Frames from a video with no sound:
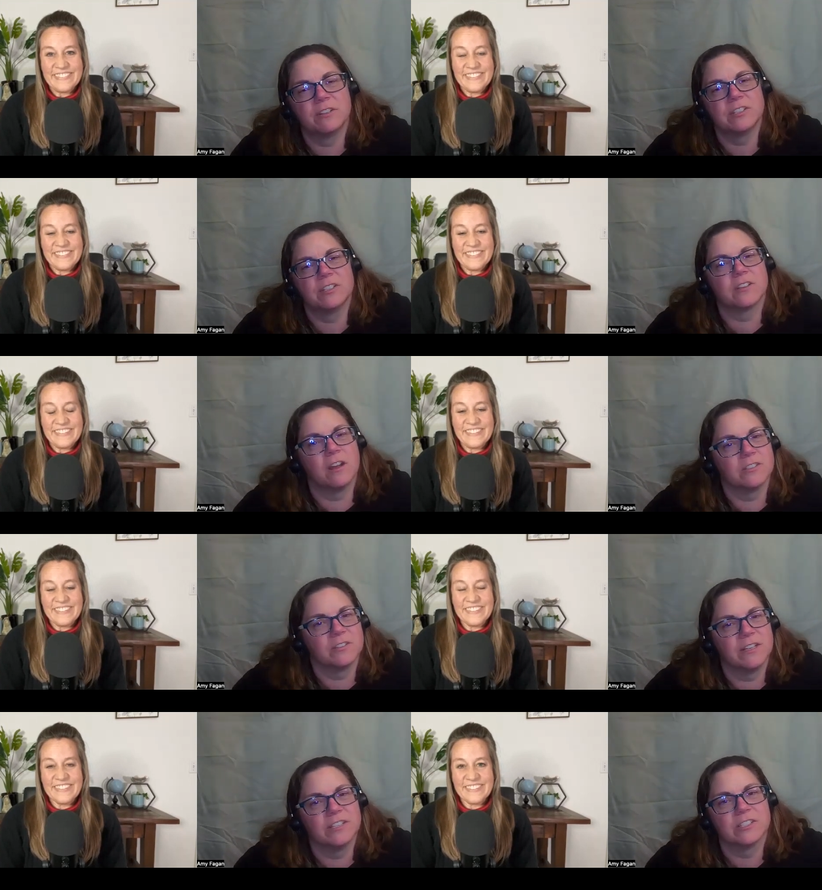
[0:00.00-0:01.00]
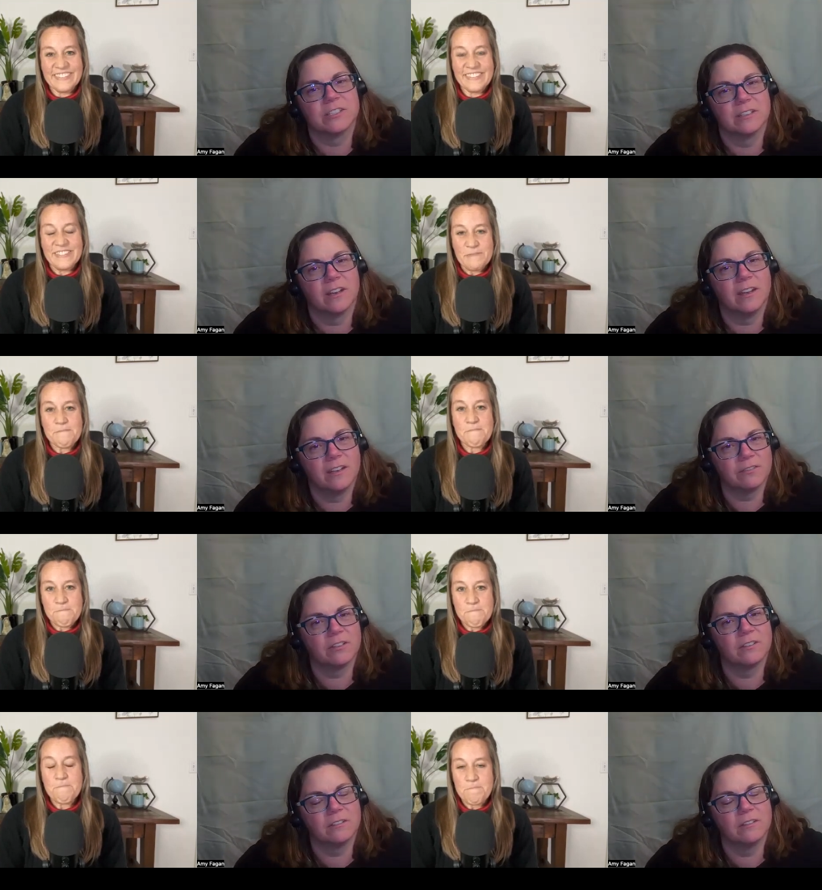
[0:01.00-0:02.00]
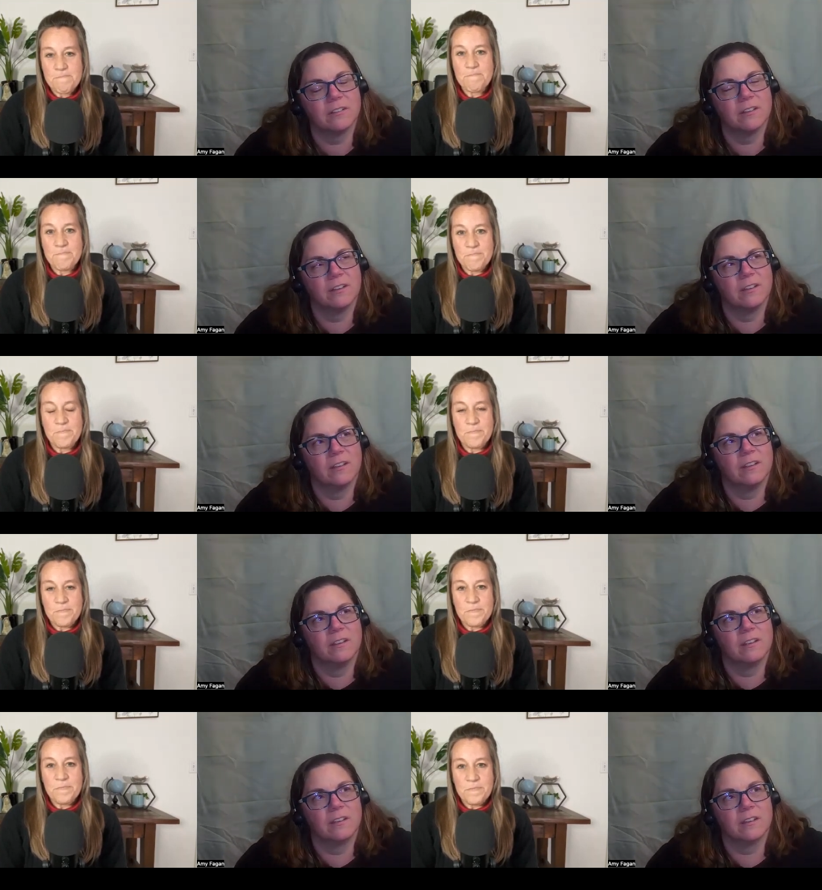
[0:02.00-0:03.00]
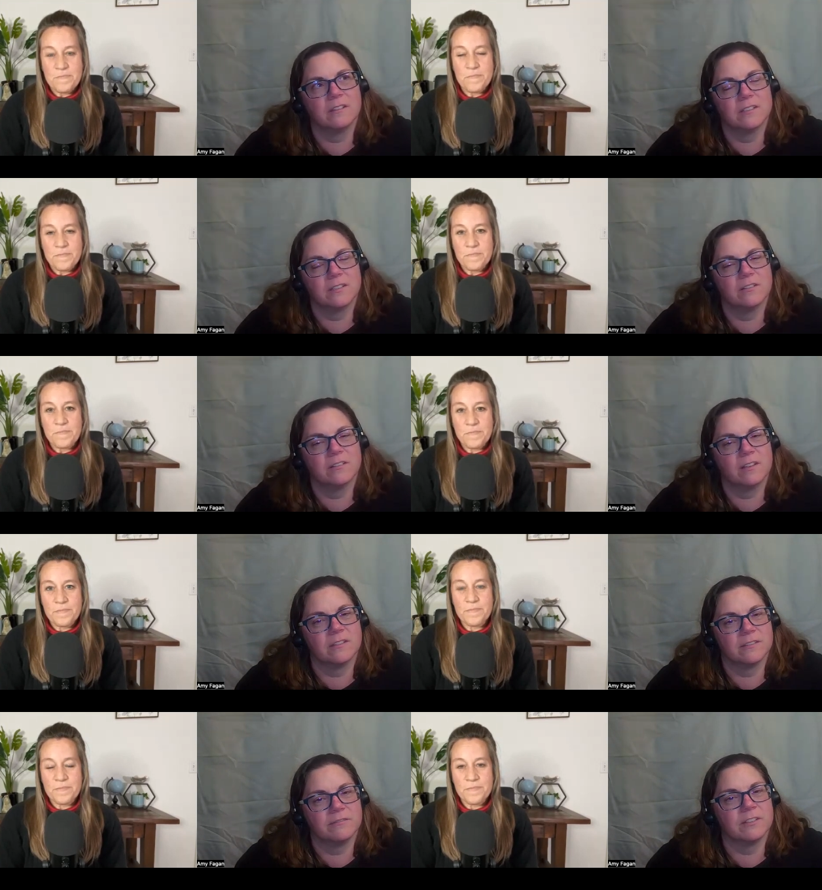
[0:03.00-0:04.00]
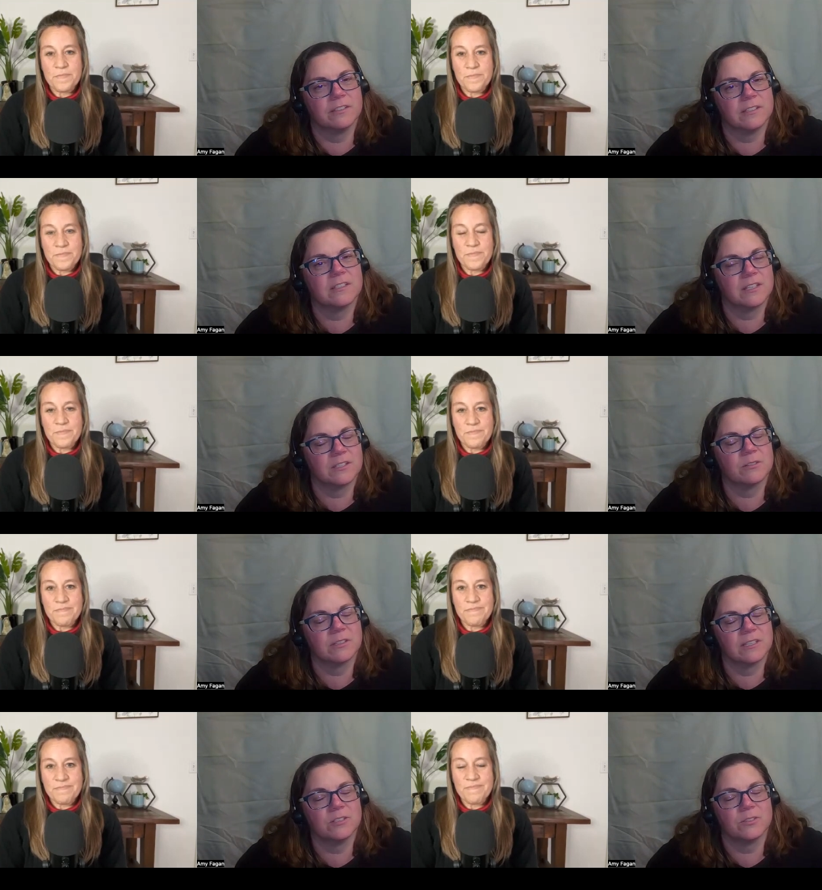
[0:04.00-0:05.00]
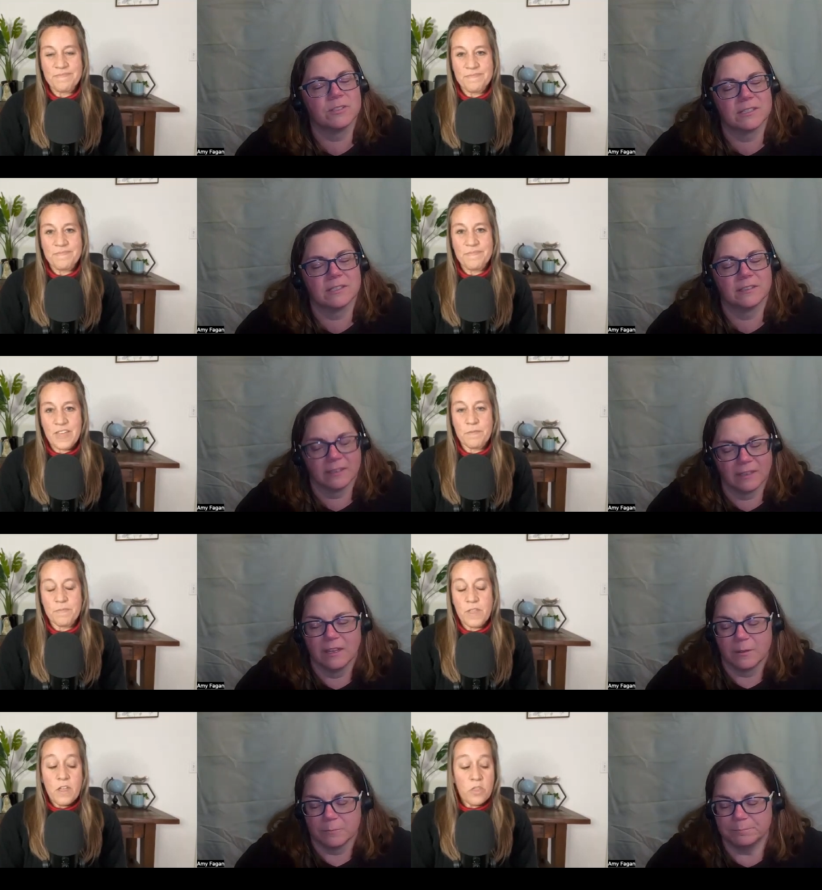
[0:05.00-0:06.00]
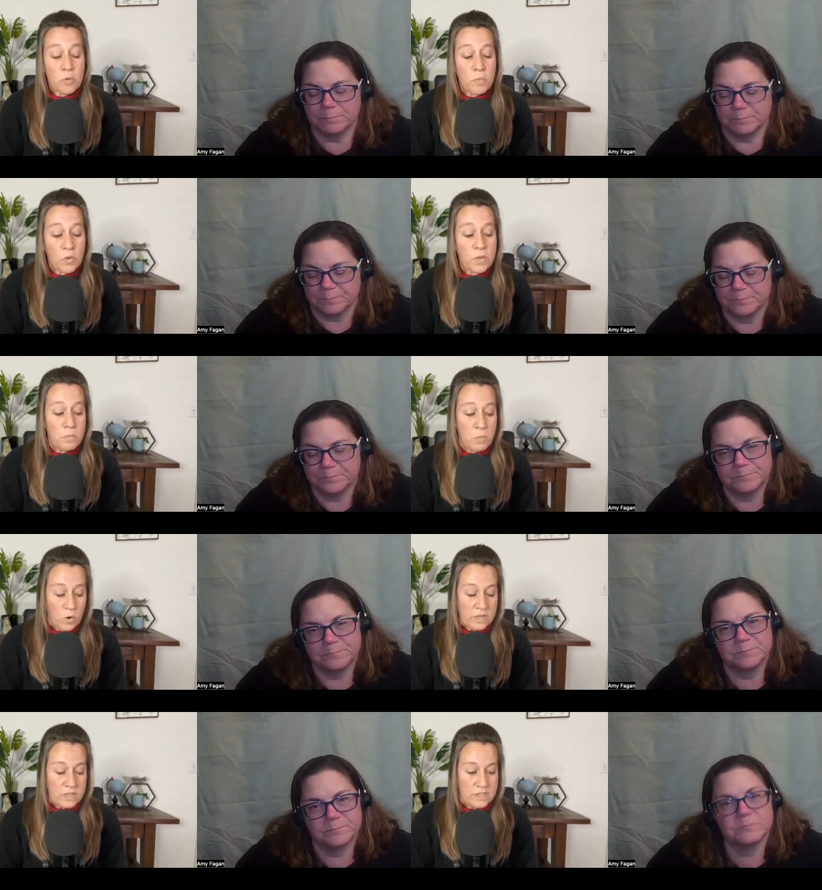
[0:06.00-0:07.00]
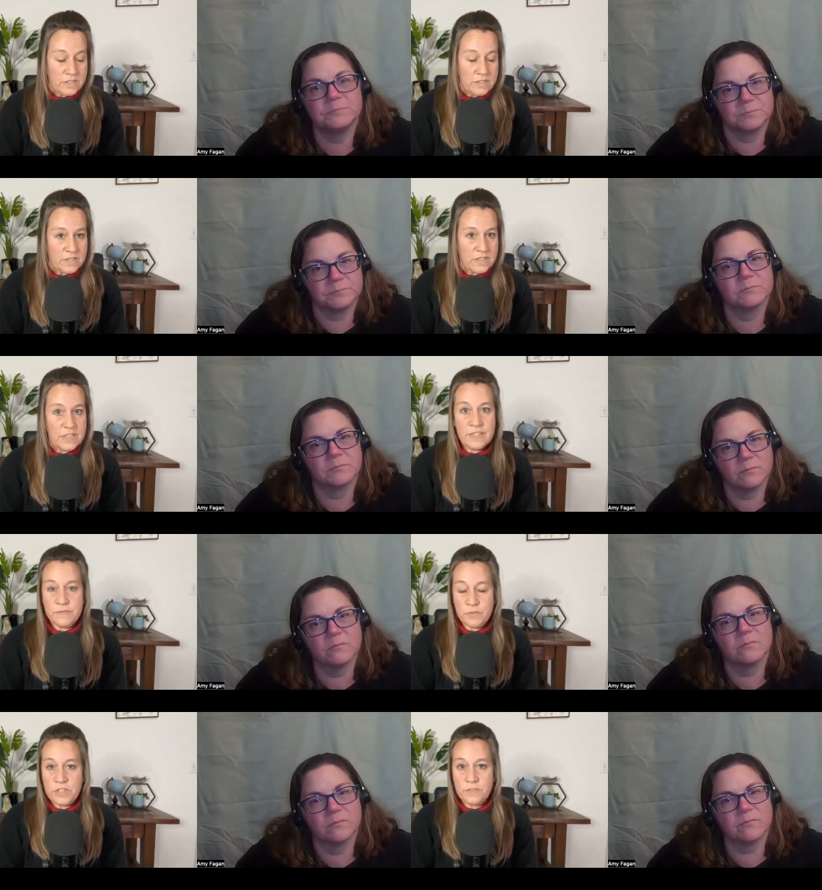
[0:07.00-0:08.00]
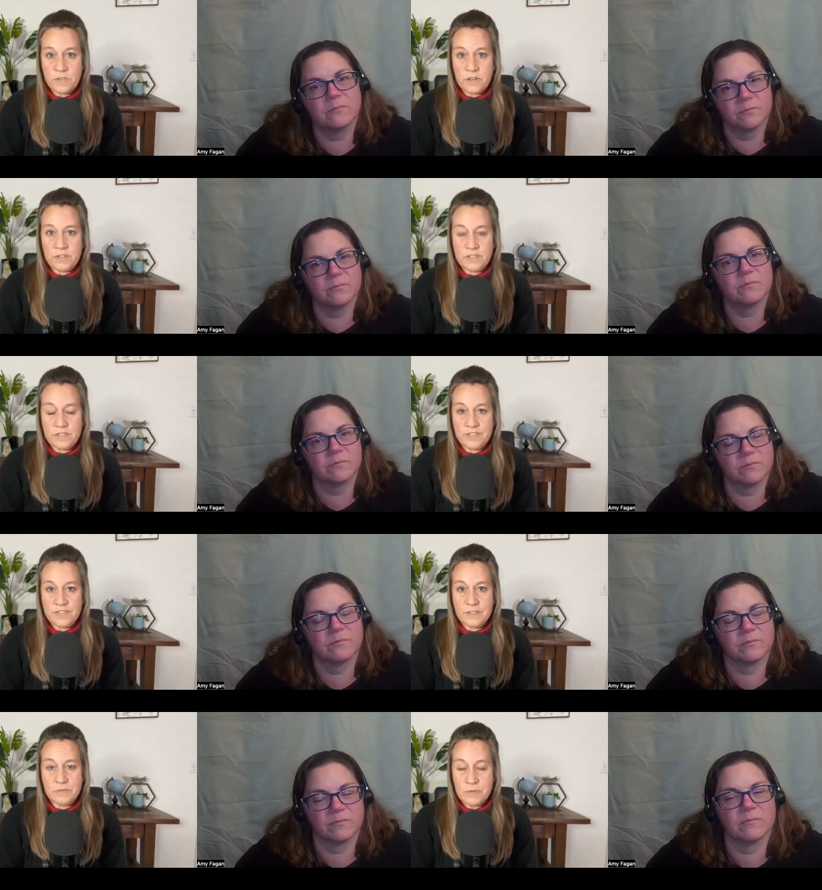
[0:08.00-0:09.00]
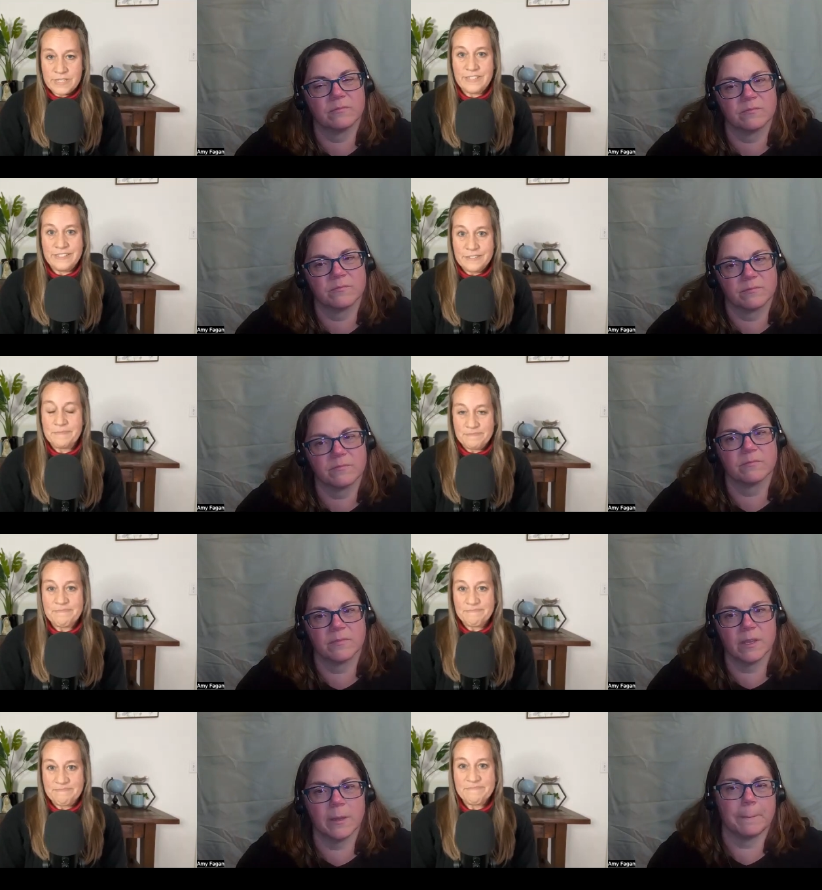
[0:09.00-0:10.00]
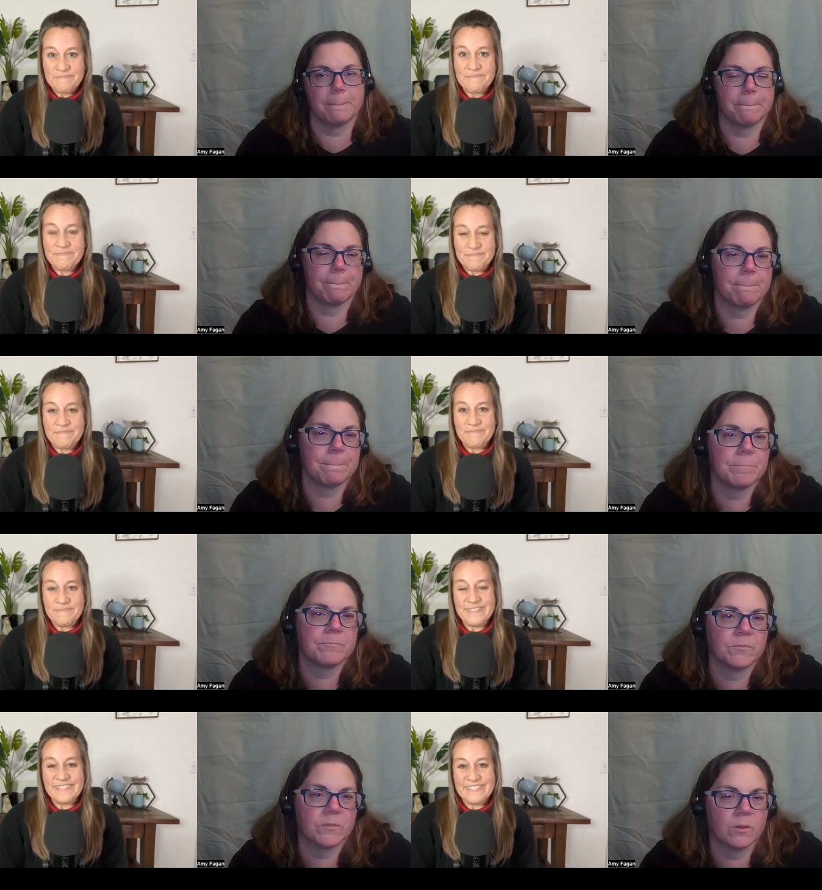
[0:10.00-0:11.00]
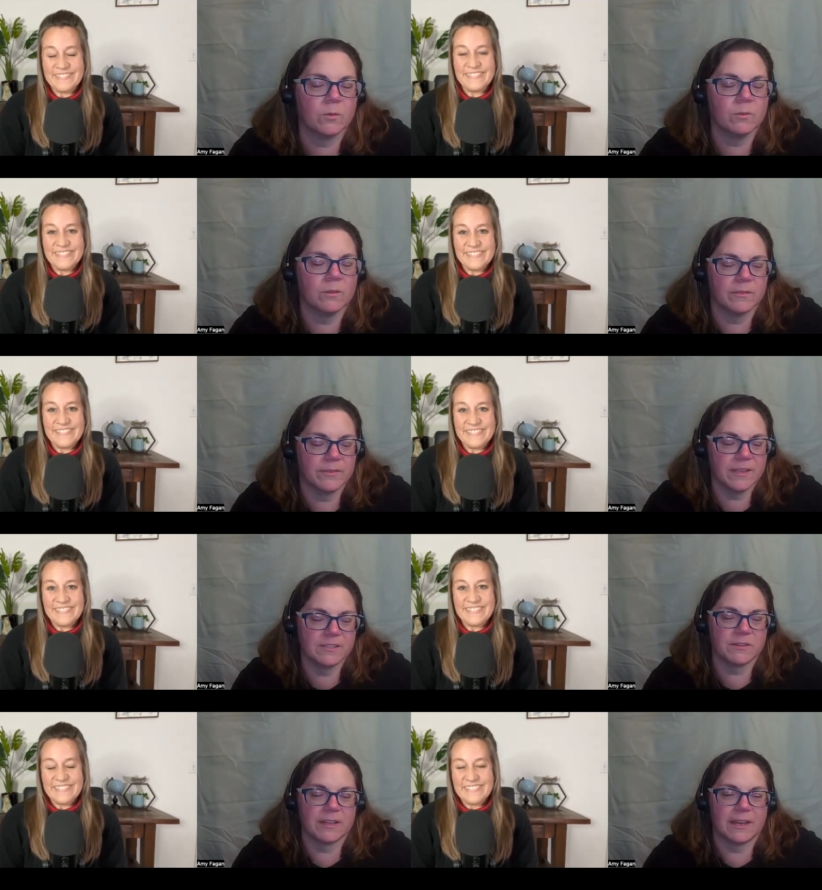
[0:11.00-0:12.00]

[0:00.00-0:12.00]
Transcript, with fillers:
Speaker 1: versus conservation. I never considered that difference. That's really interesting. Yeah.
Speaker 2: They're both important eh, for different reasons. Yeah. Cool.
Speaker 1: Thanks for